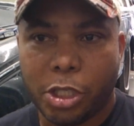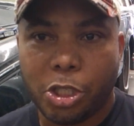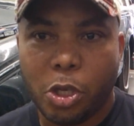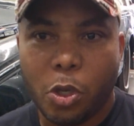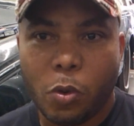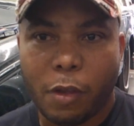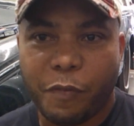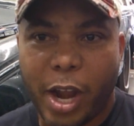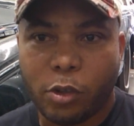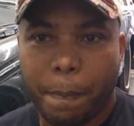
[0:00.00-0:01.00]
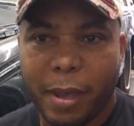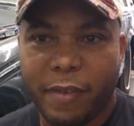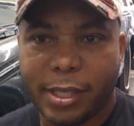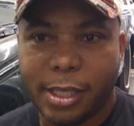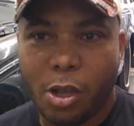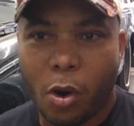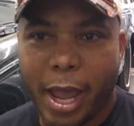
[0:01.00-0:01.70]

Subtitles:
did you use the factory PVC or